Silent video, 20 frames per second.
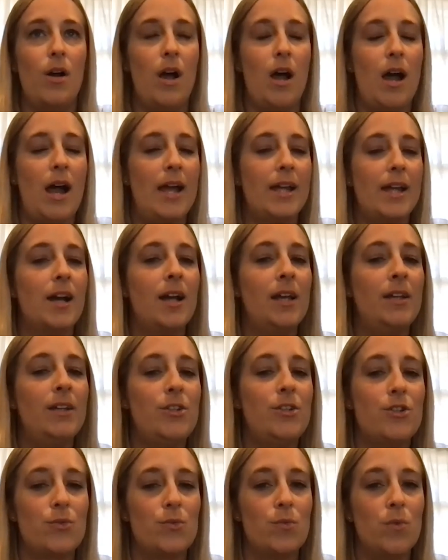I kind of
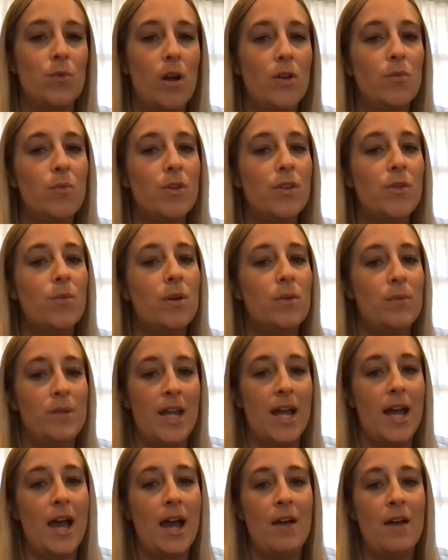just run with what we
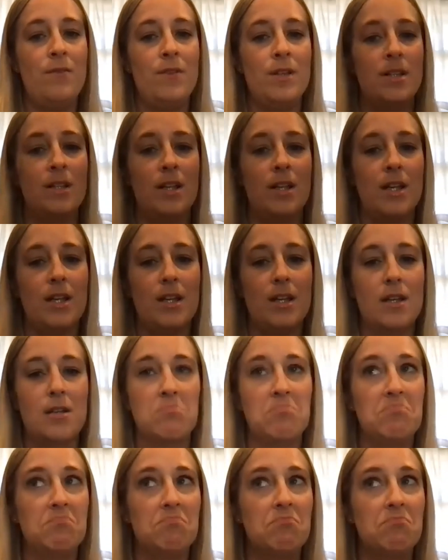have and like
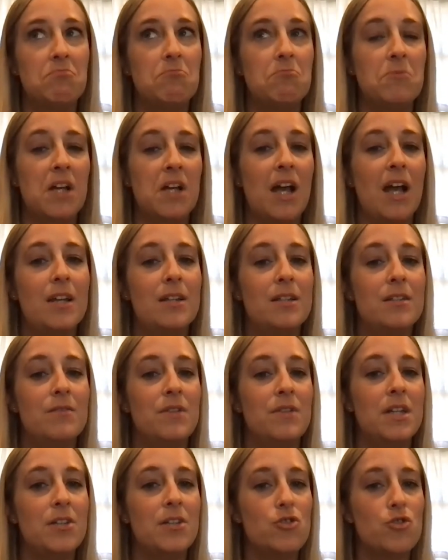kind
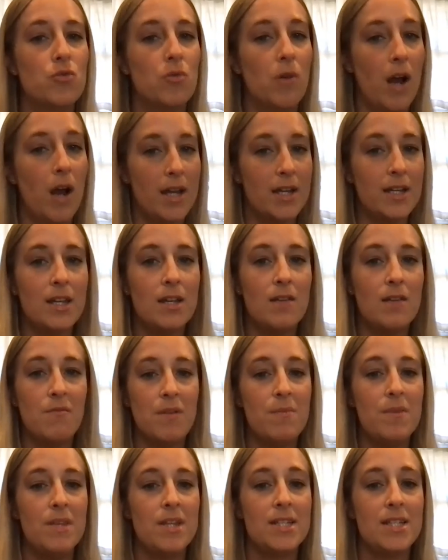of try and give
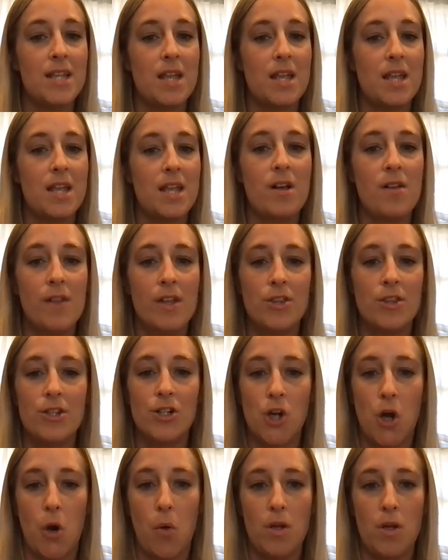them the same feel that
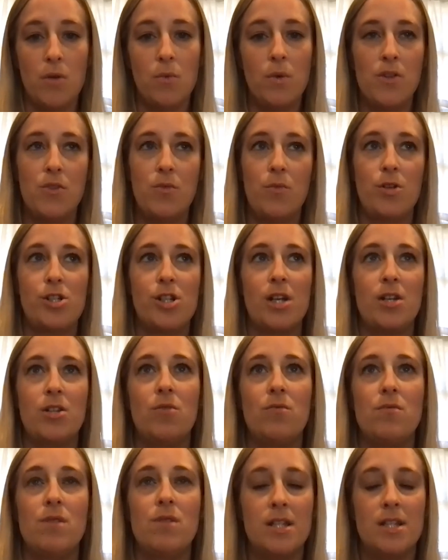they're going with, which I
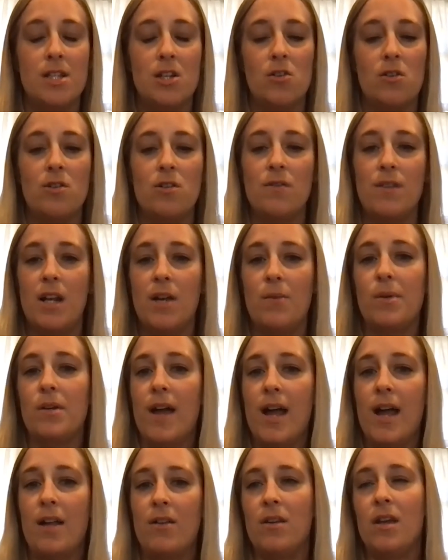don't necessarily know that I would have
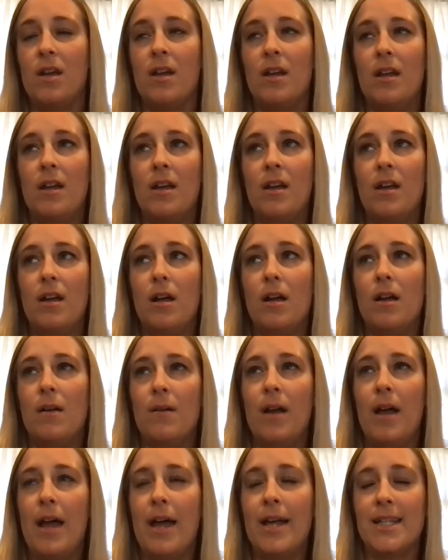had
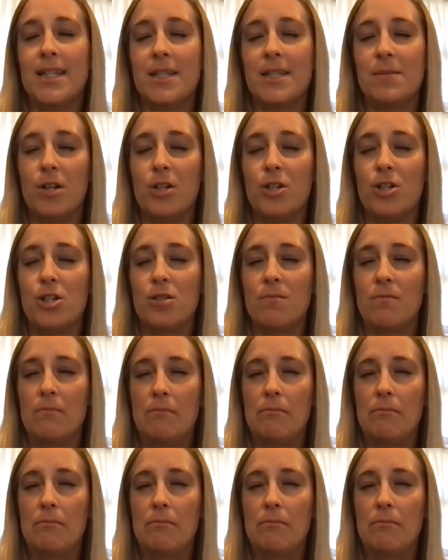as much